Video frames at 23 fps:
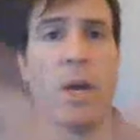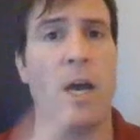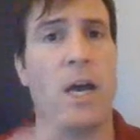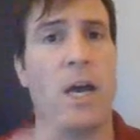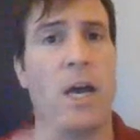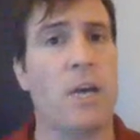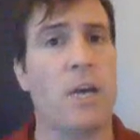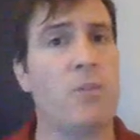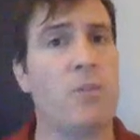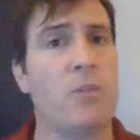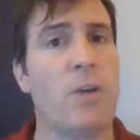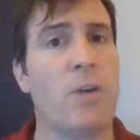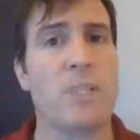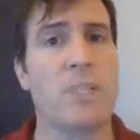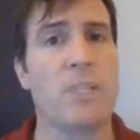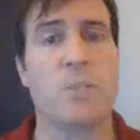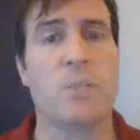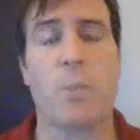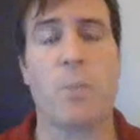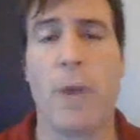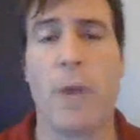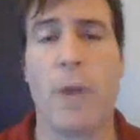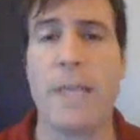uh, cross
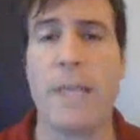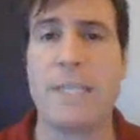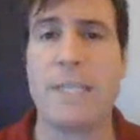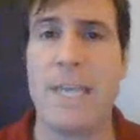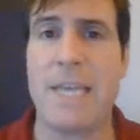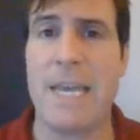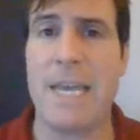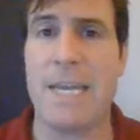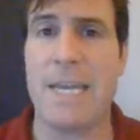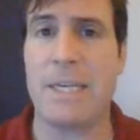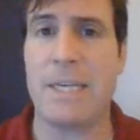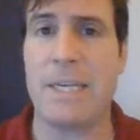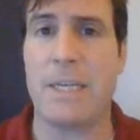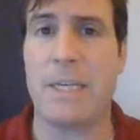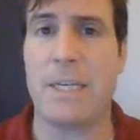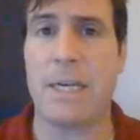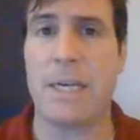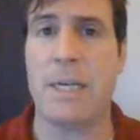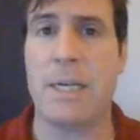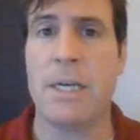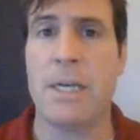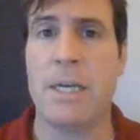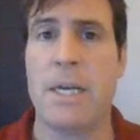sprite and
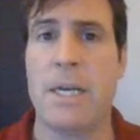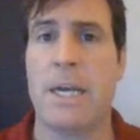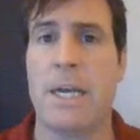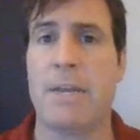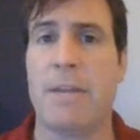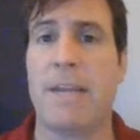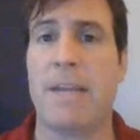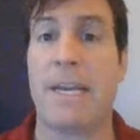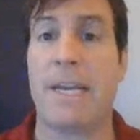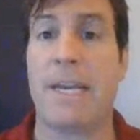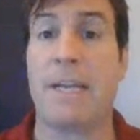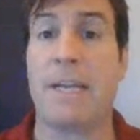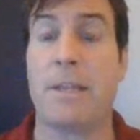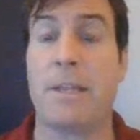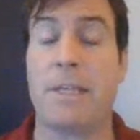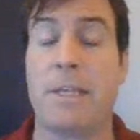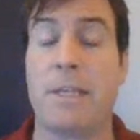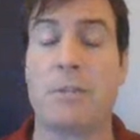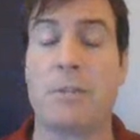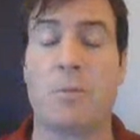uh, and that kind of thing.